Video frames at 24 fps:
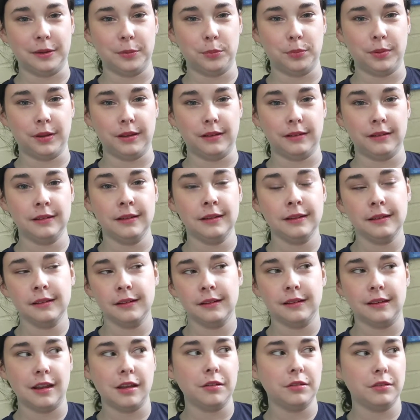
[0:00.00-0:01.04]
but
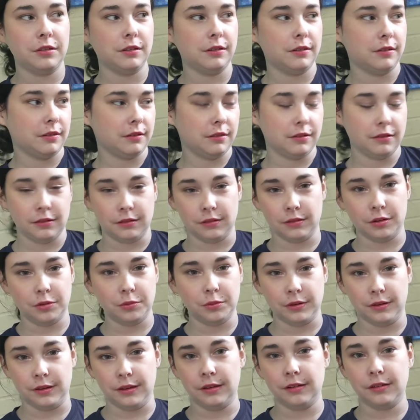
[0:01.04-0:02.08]
now there's no
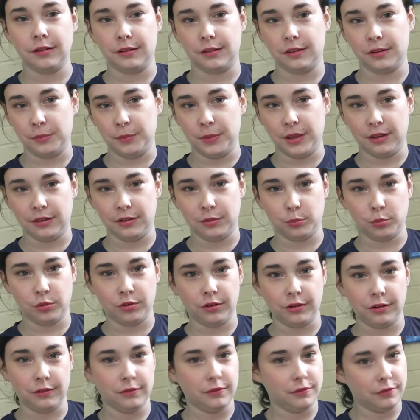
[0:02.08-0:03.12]
one here to make a
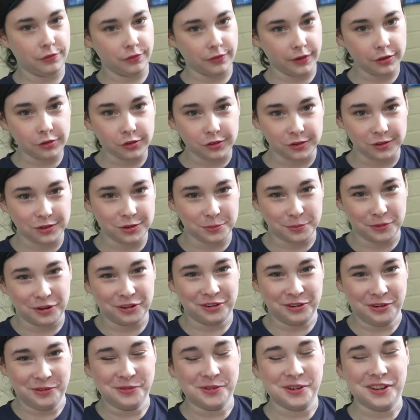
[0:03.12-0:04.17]
bored facial
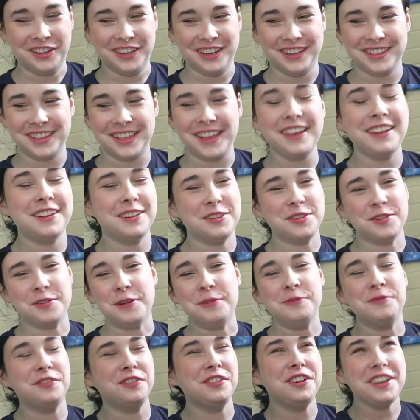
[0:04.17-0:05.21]
expression while I say it, so
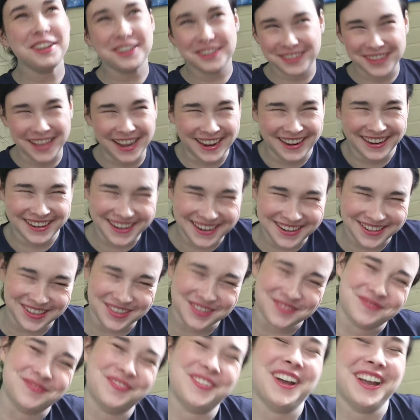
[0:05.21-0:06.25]
I'm free to say it
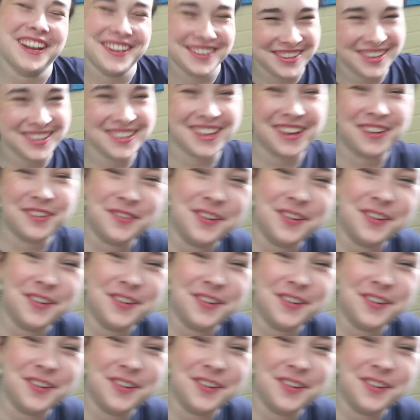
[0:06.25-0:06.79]
as much as I